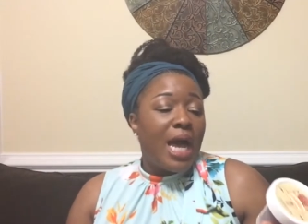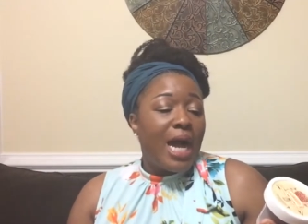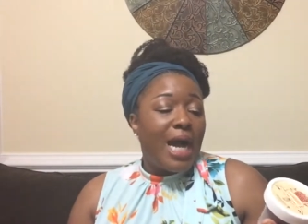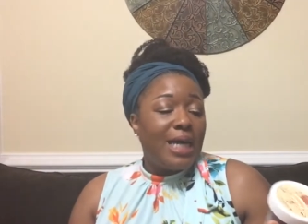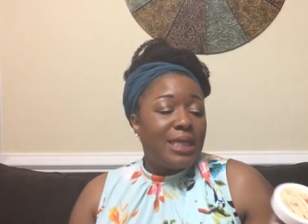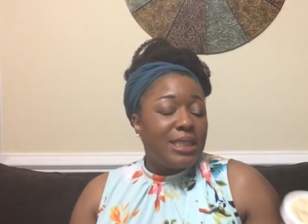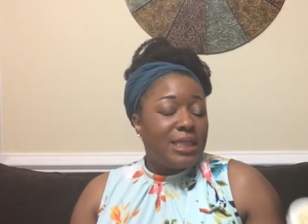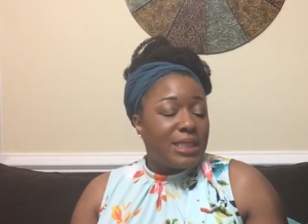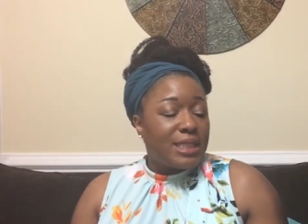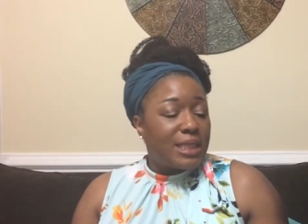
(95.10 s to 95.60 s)

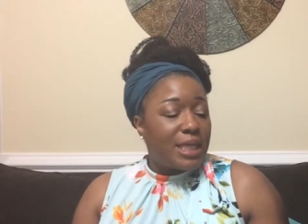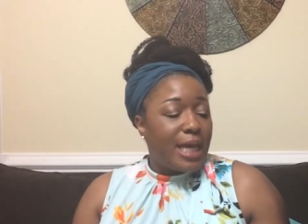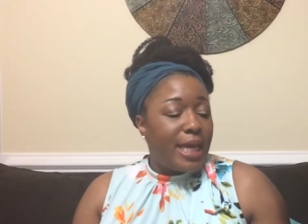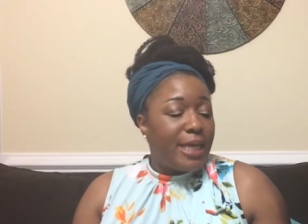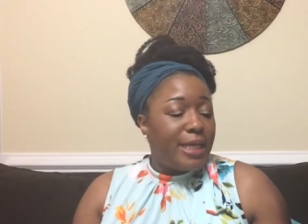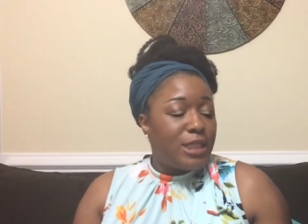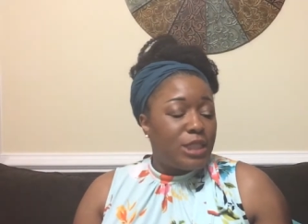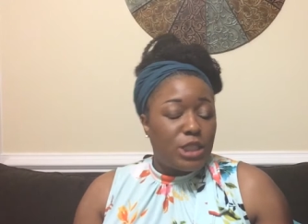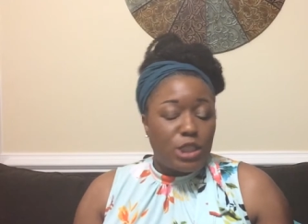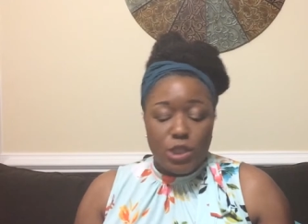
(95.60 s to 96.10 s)
I
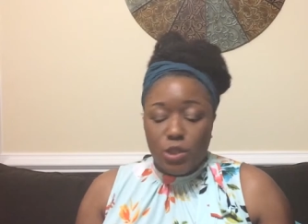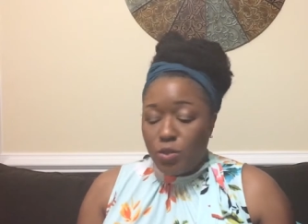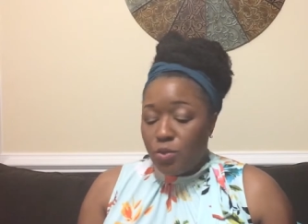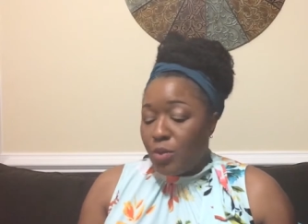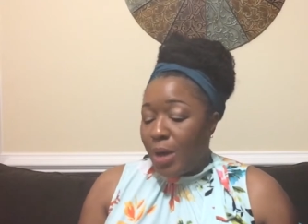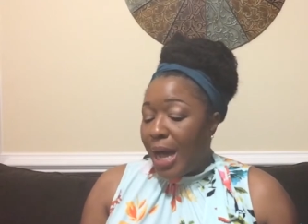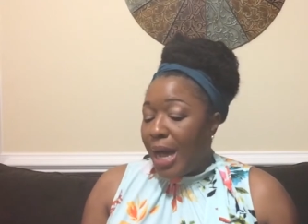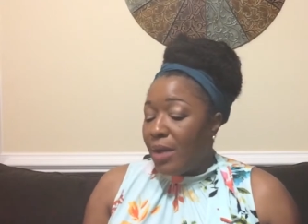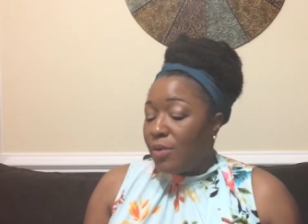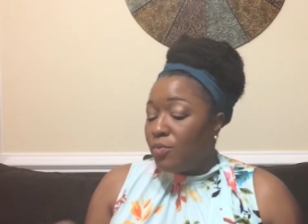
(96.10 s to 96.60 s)
decided
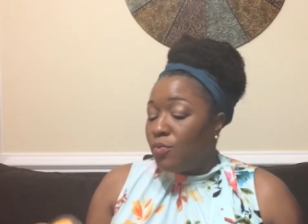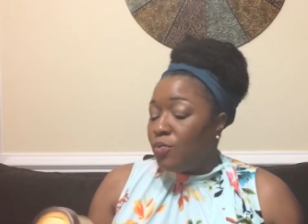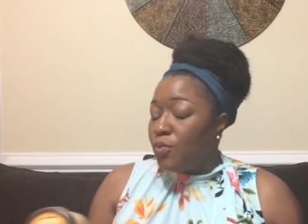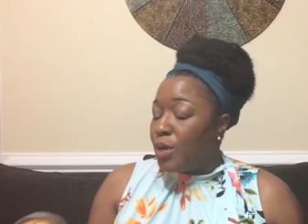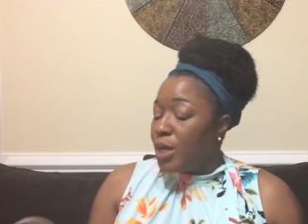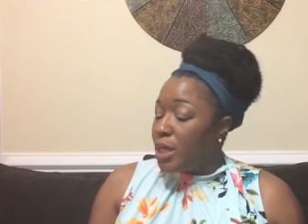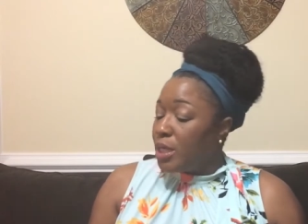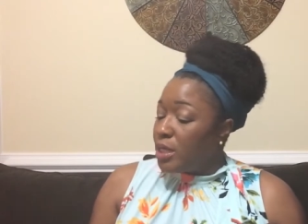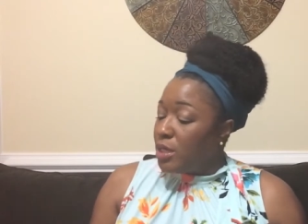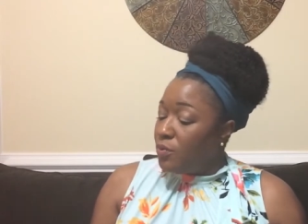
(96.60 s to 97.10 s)
to. I
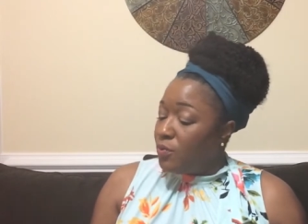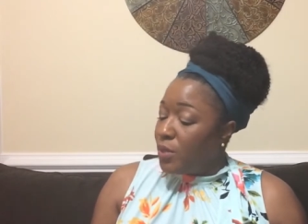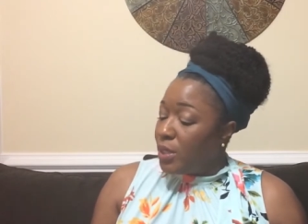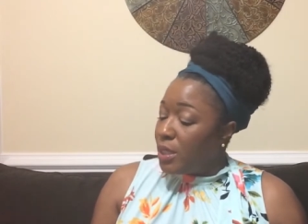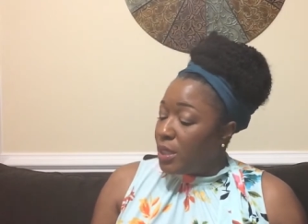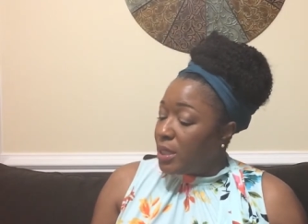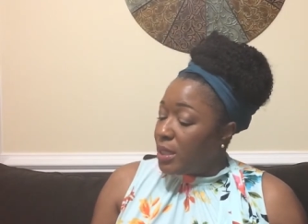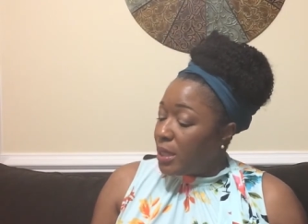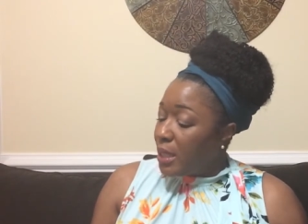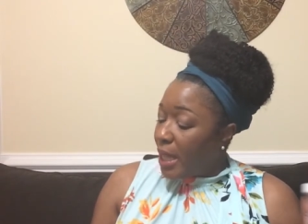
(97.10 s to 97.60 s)
really,
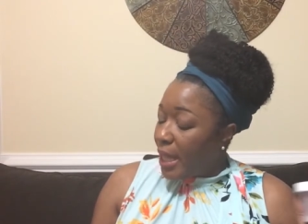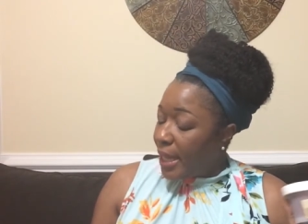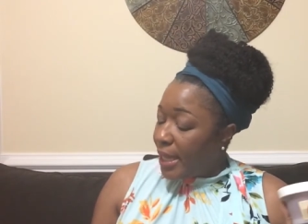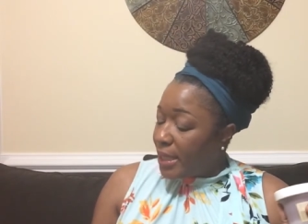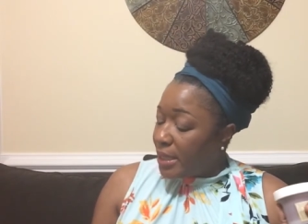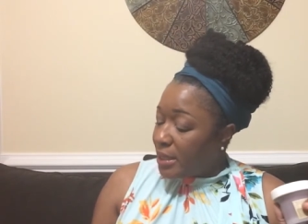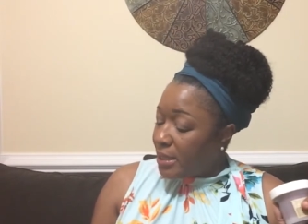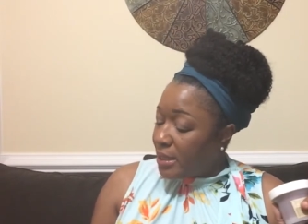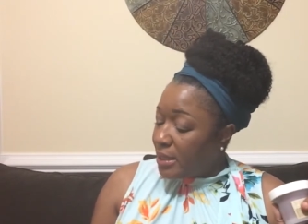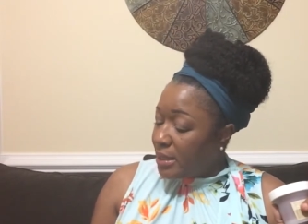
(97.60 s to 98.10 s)
really
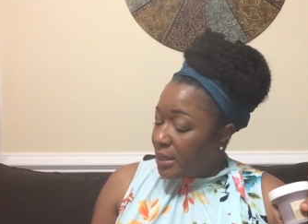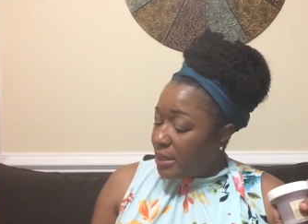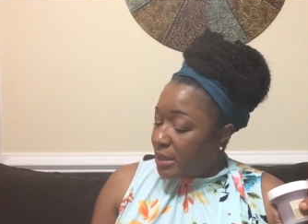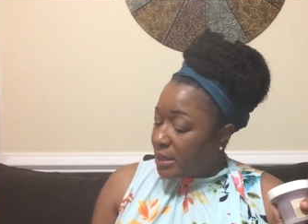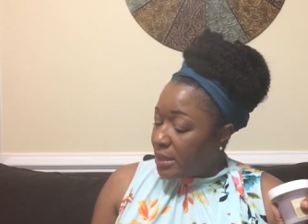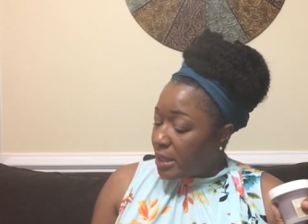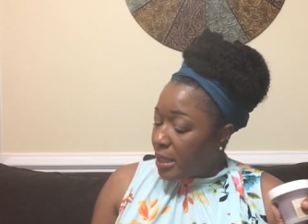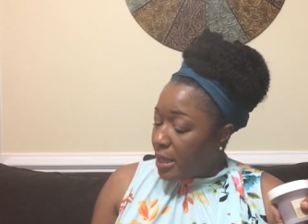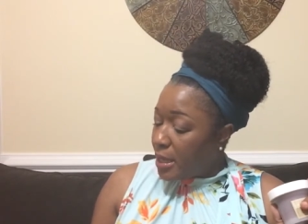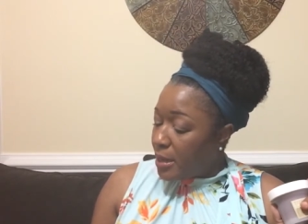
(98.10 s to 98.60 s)
like
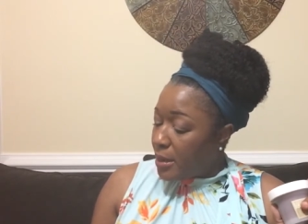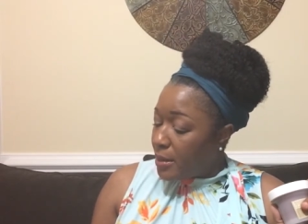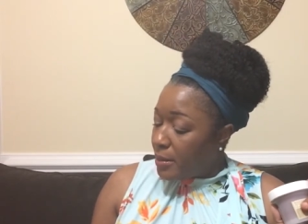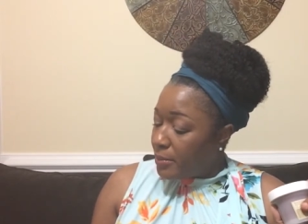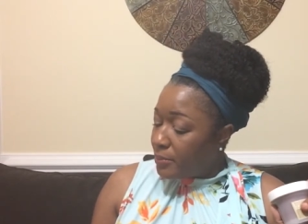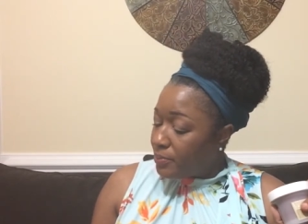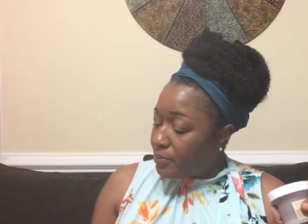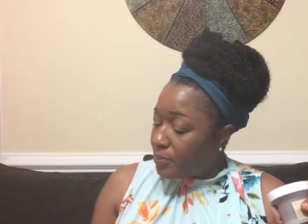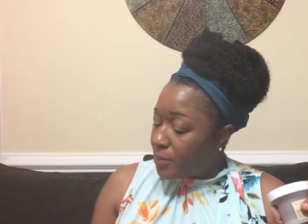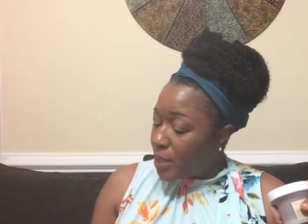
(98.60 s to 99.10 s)
this
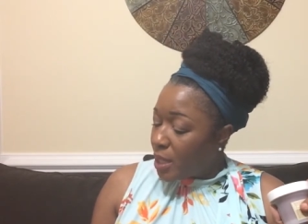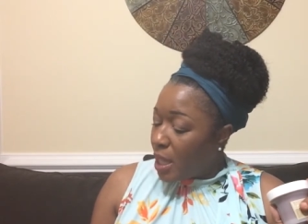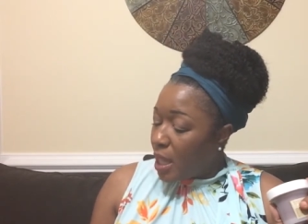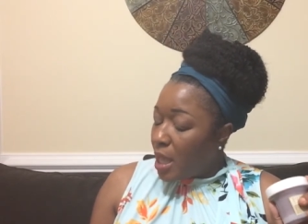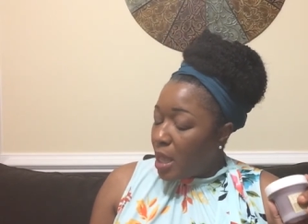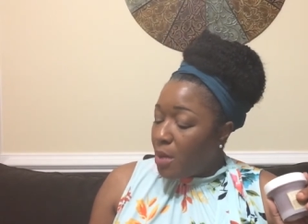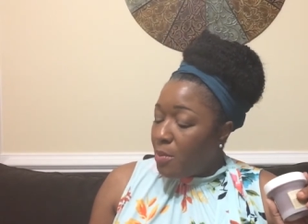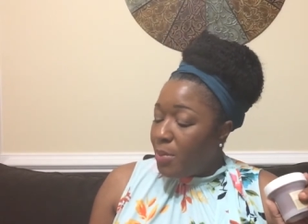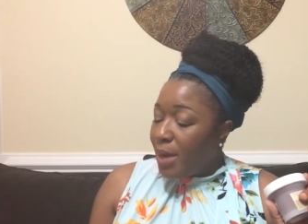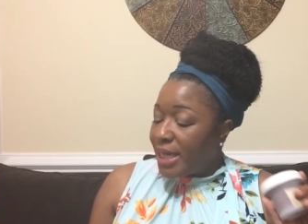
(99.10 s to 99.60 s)
um
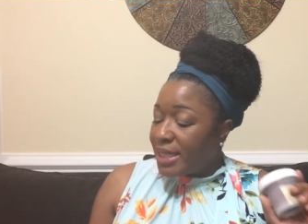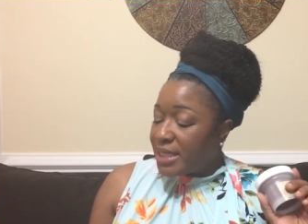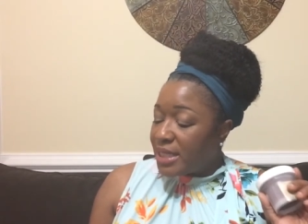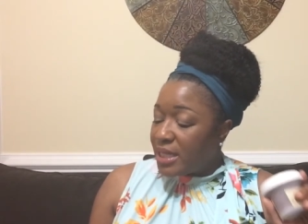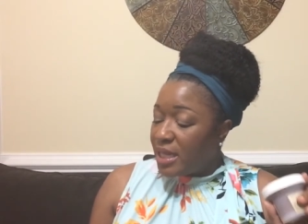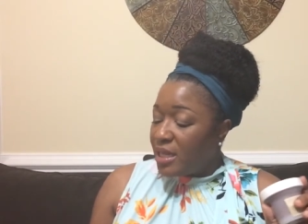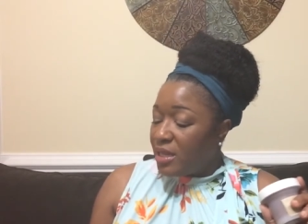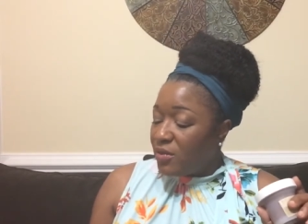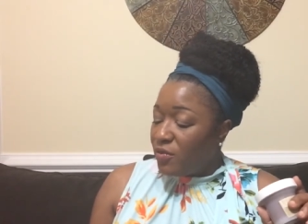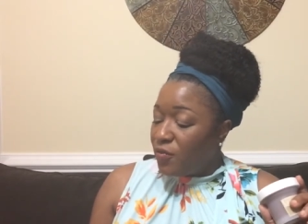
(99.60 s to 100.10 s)
by
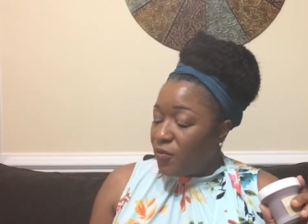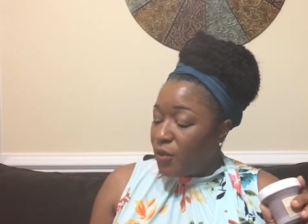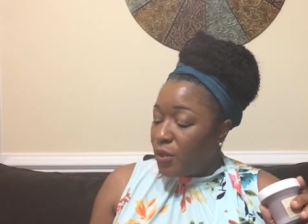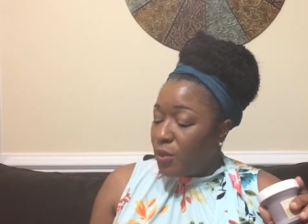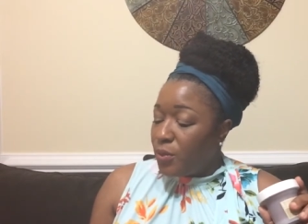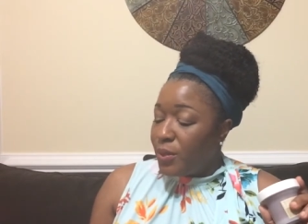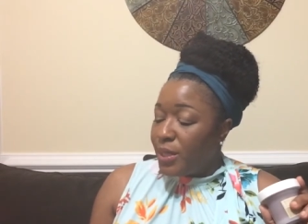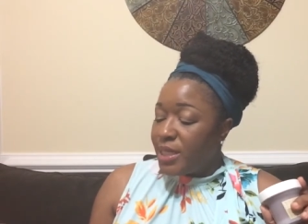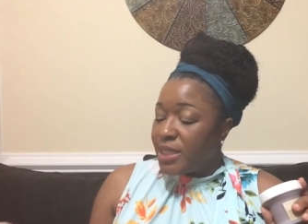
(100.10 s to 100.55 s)
Skin Food.